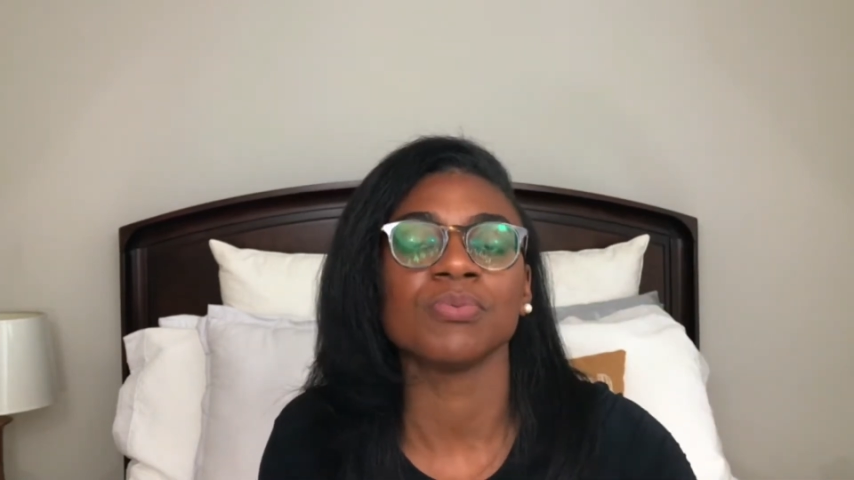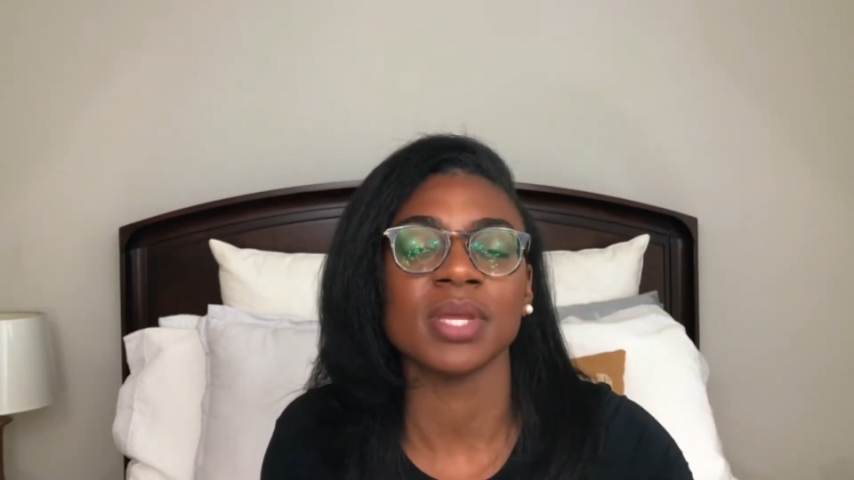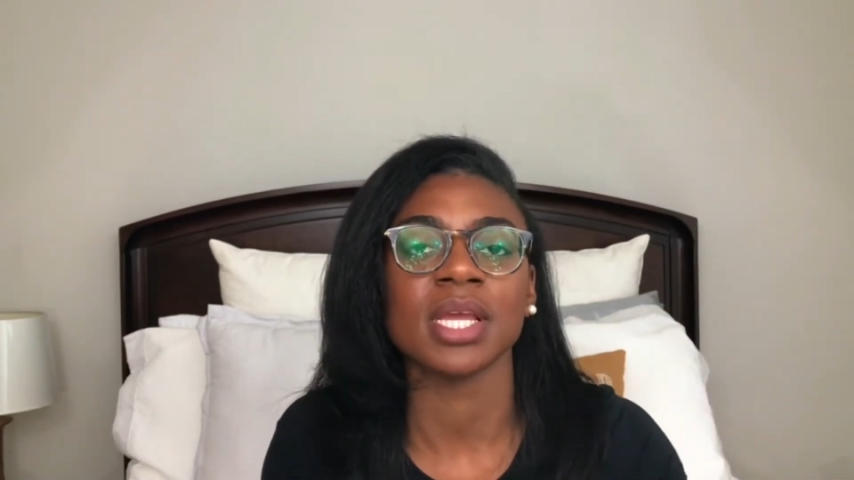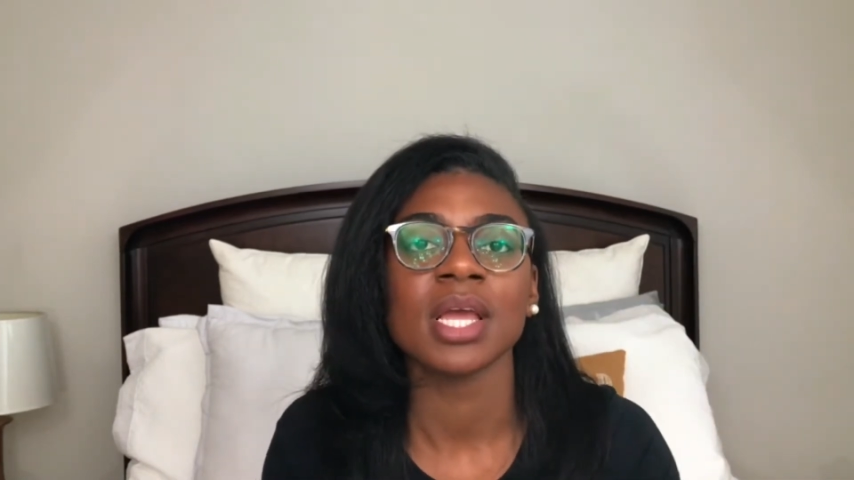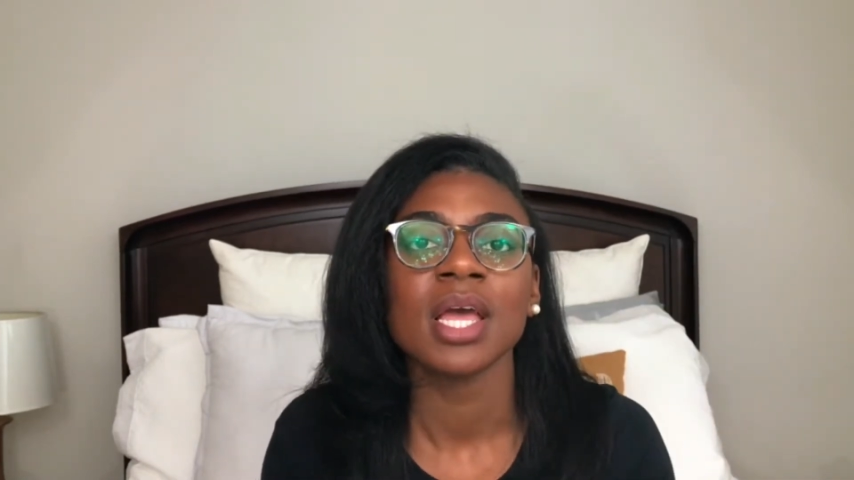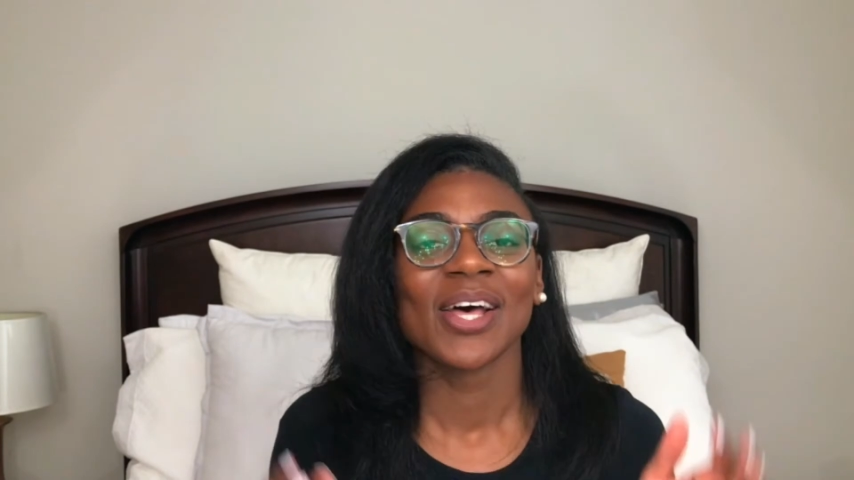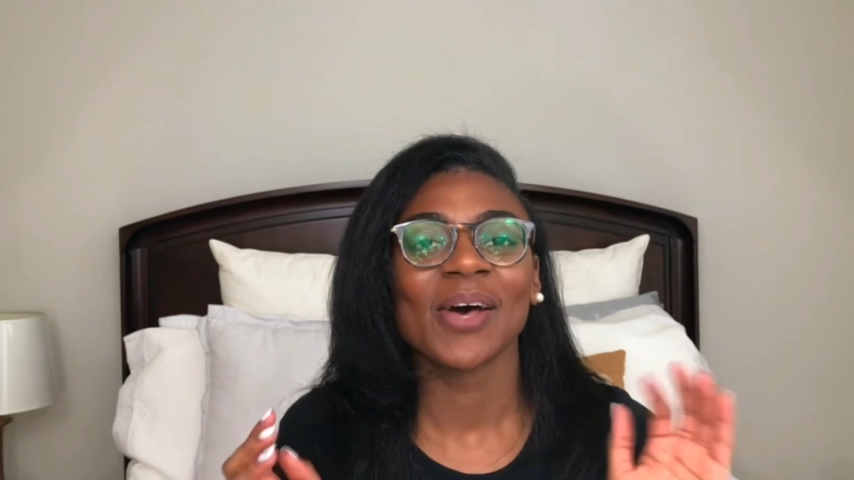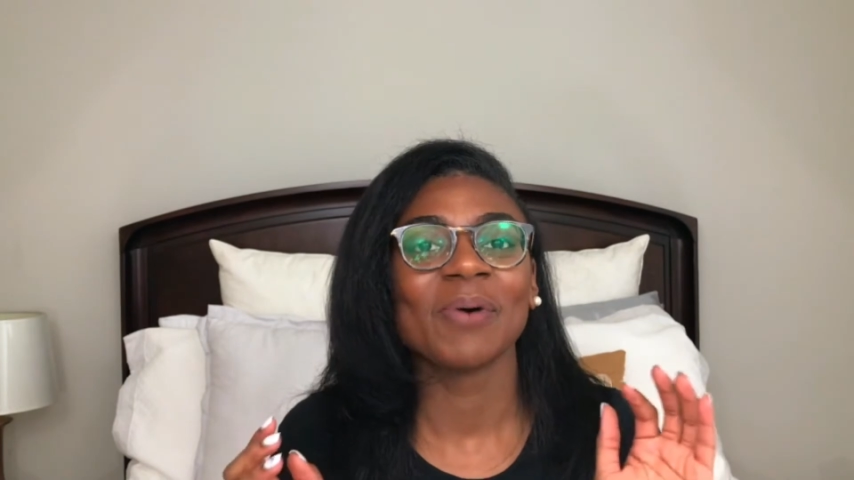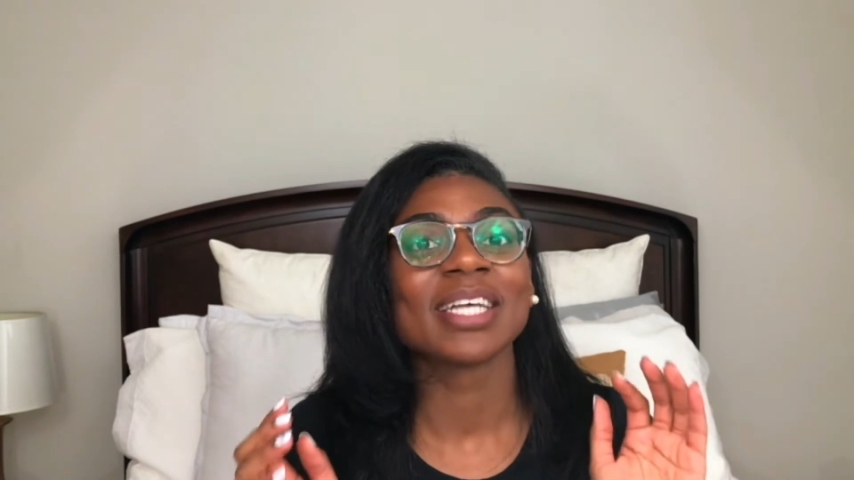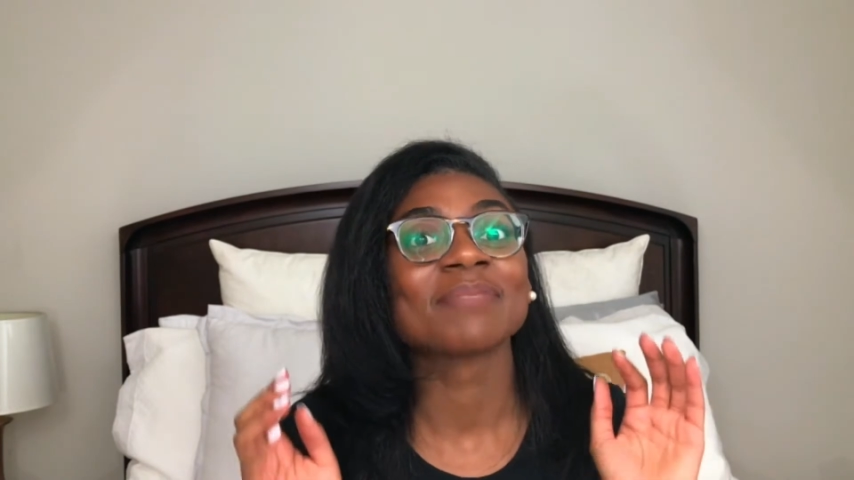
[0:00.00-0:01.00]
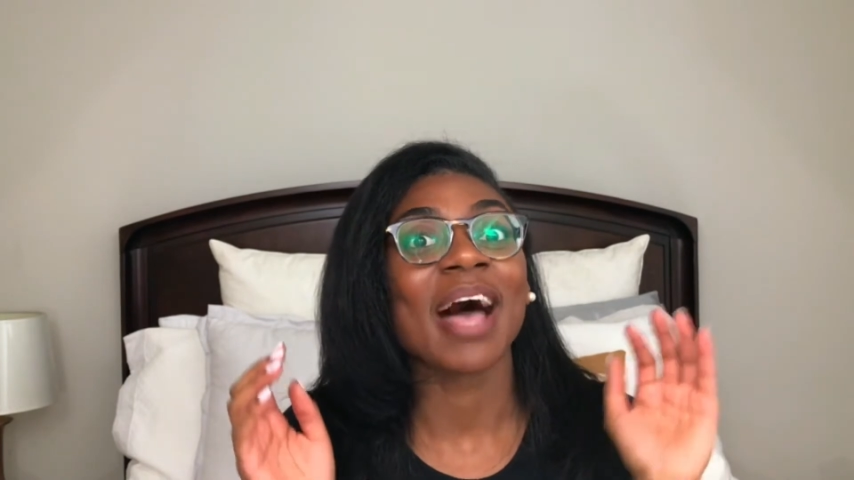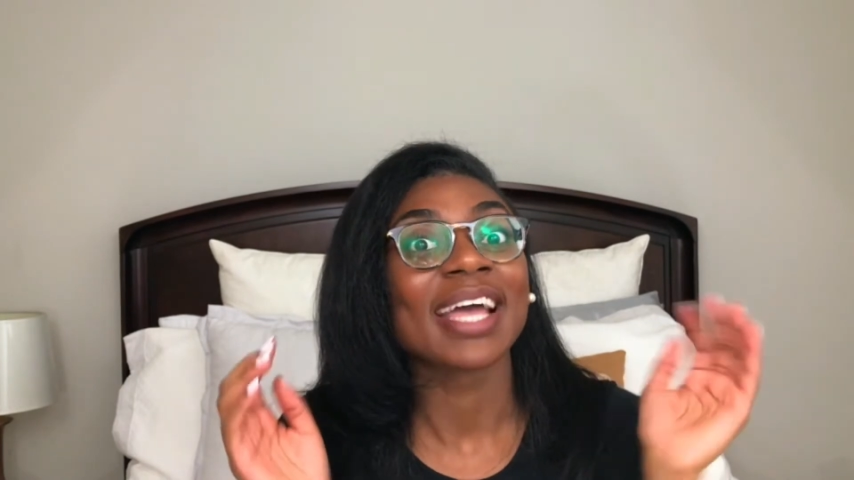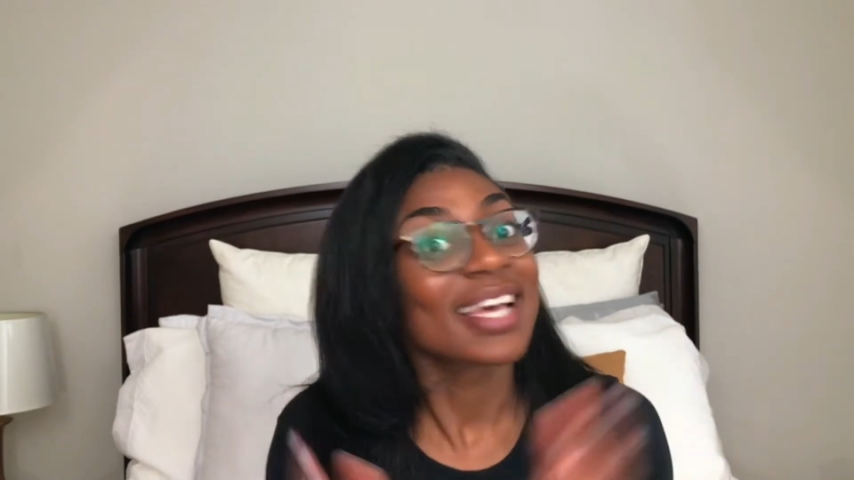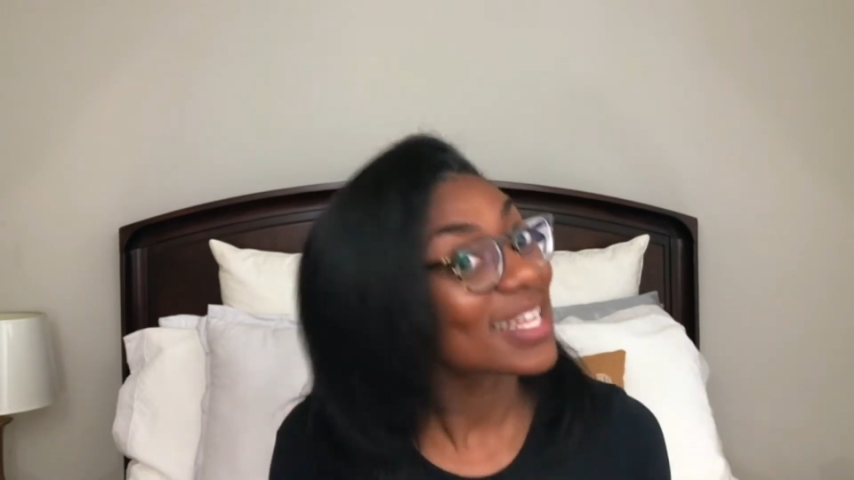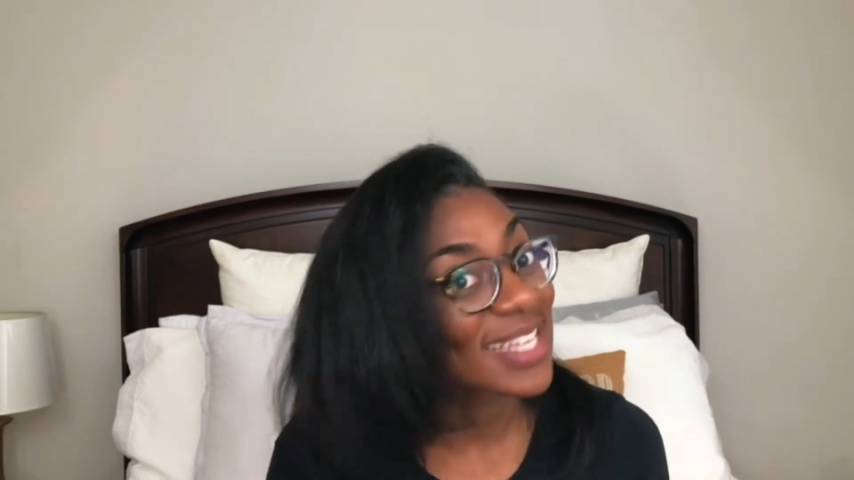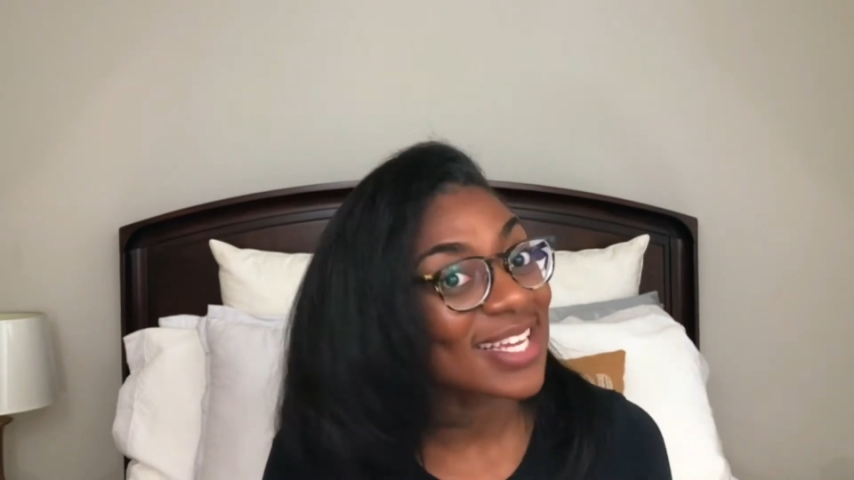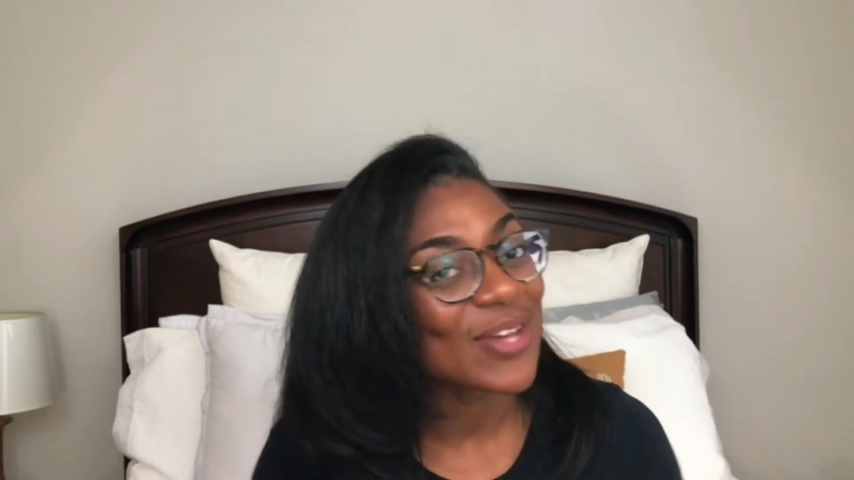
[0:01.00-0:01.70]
me was my cousin,